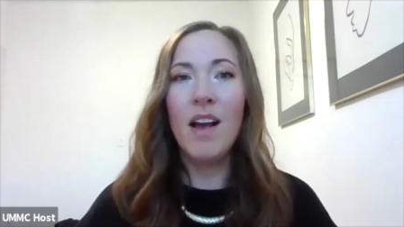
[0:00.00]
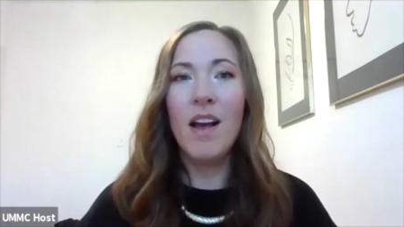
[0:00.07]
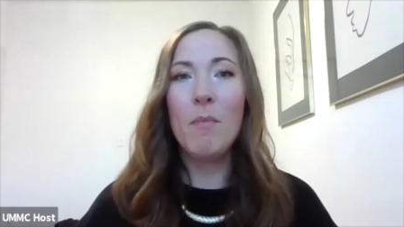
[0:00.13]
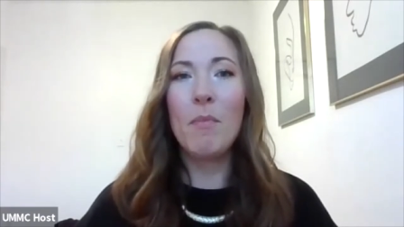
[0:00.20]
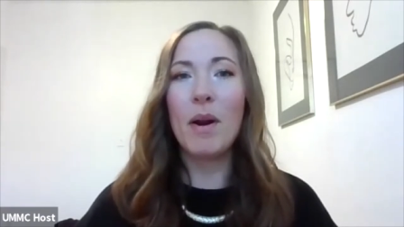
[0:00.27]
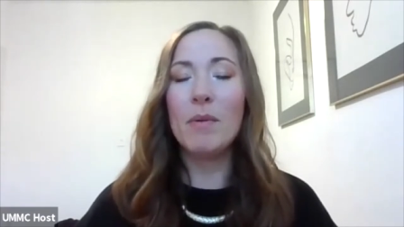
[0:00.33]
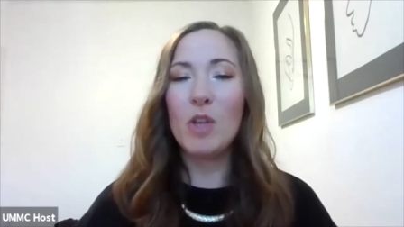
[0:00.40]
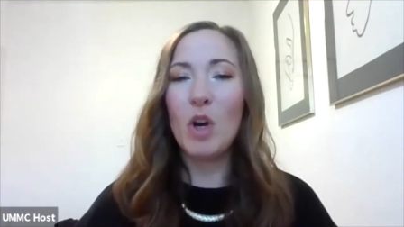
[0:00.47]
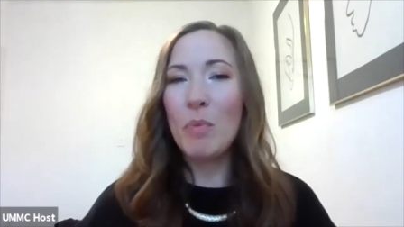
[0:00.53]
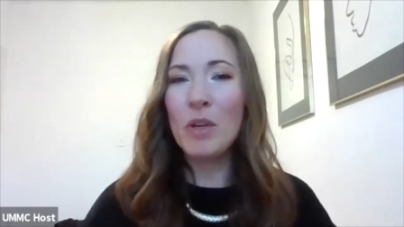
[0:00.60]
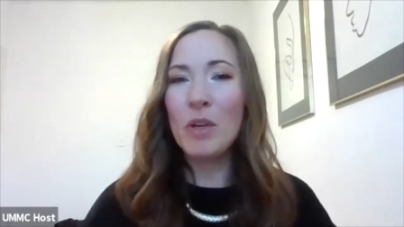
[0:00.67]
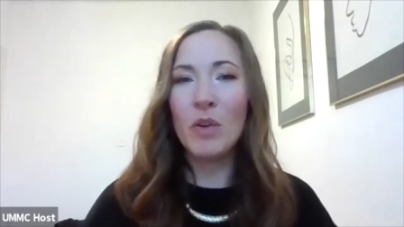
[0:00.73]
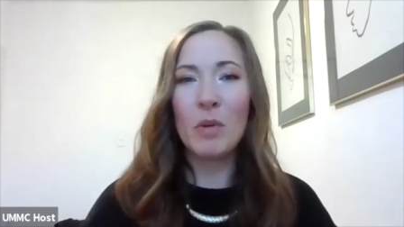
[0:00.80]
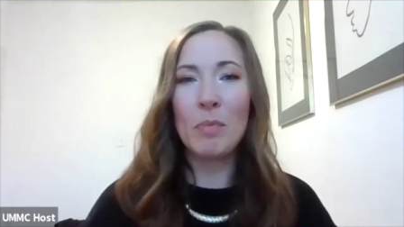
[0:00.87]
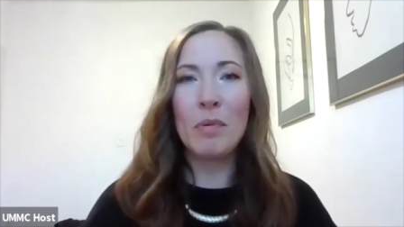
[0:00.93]
but I was hoping
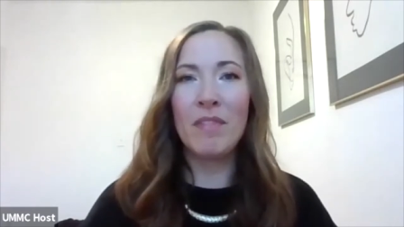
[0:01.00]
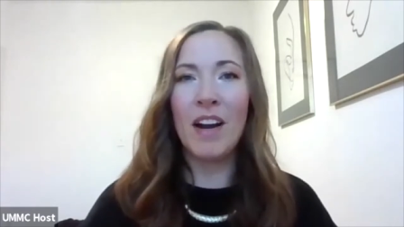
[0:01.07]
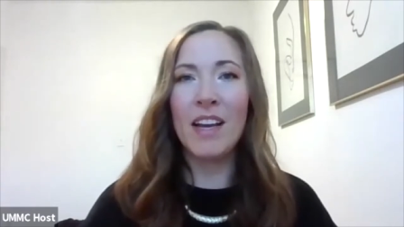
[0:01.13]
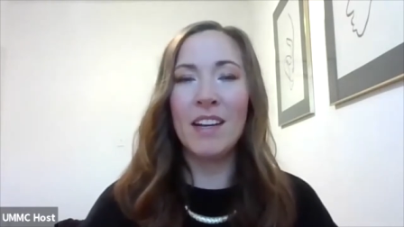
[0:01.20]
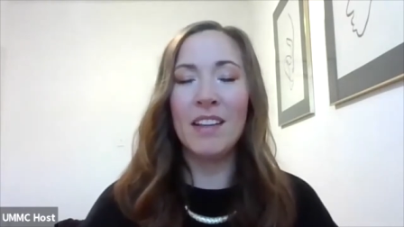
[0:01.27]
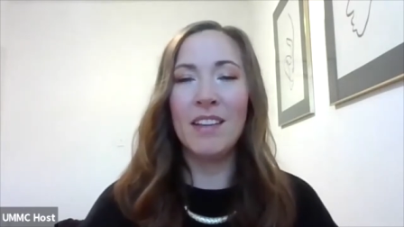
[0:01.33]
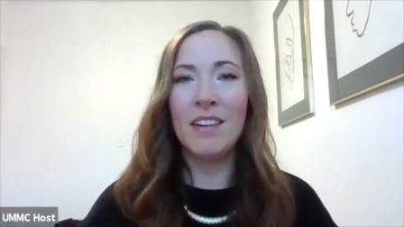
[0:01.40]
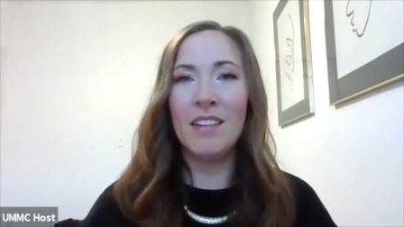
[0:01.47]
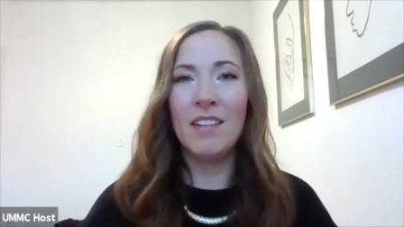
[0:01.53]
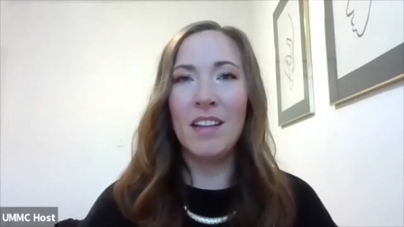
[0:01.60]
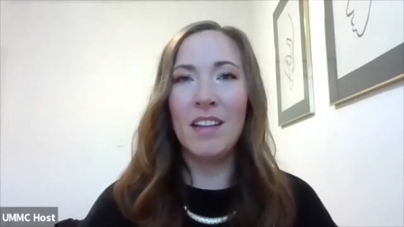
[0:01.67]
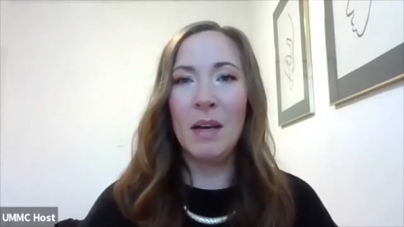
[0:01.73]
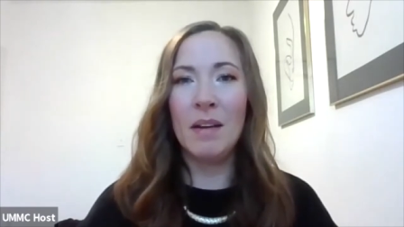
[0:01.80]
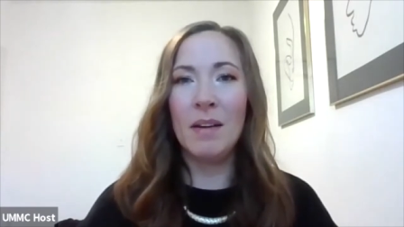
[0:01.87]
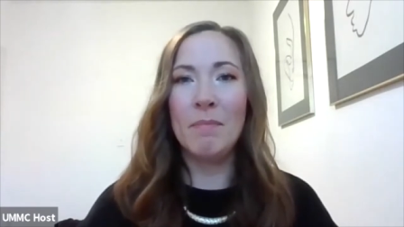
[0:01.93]
you could provide a little
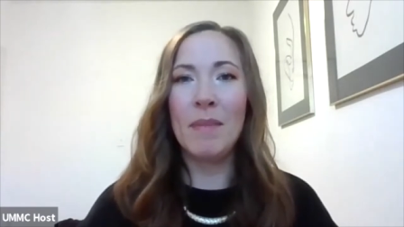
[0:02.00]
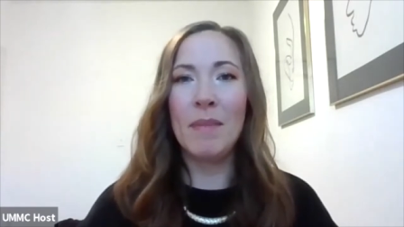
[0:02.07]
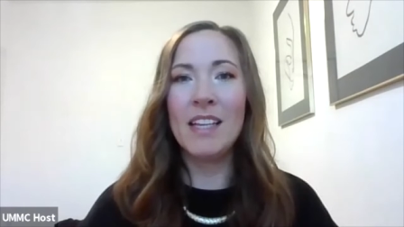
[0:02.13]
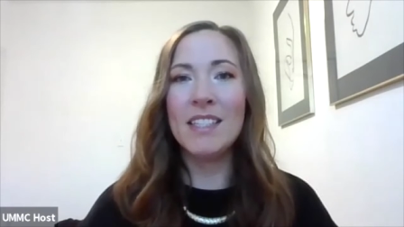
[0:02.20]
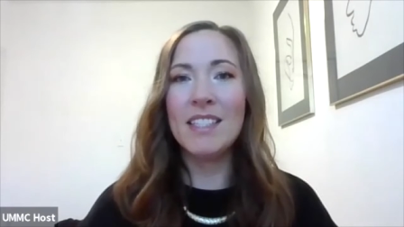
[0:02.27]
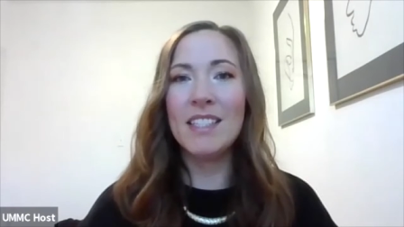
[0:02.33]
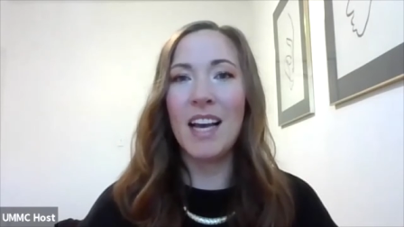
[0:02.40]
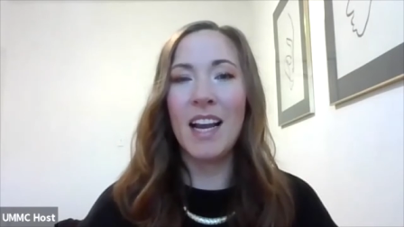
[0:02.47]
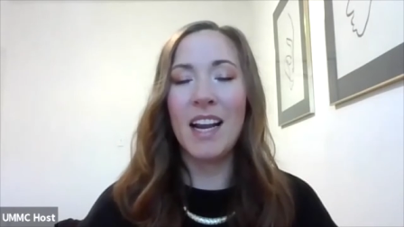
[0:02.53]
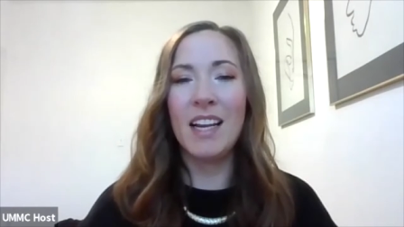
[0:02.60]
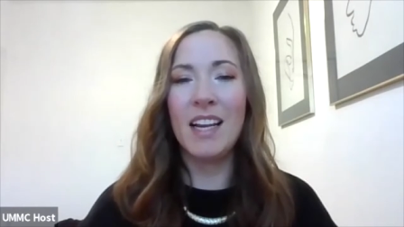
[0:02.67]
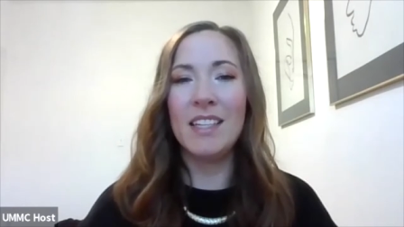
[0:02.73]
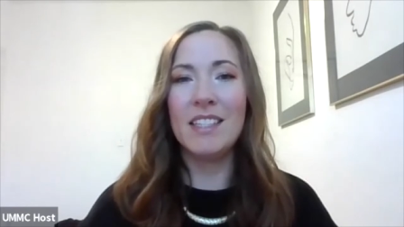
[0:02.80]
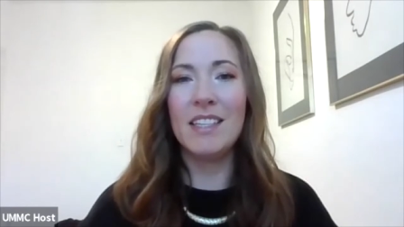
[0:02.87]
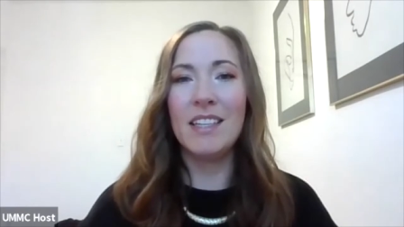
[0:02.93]
um, insight
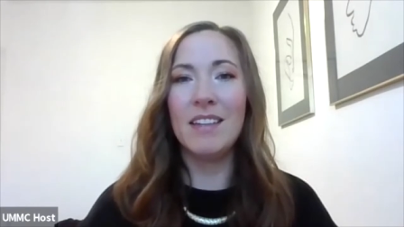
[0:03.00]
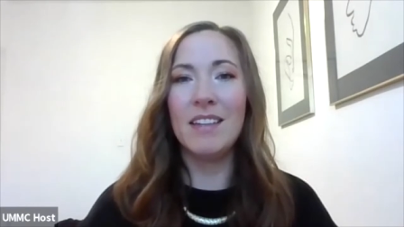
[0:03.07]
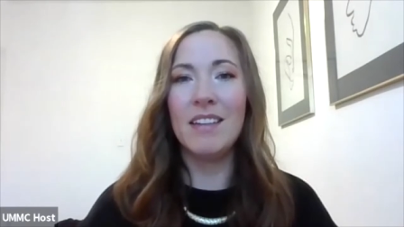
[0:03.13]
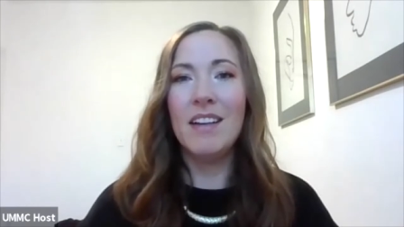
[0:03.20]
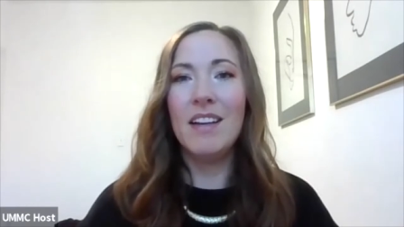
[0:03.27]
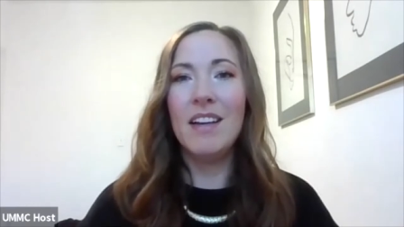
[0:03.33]
into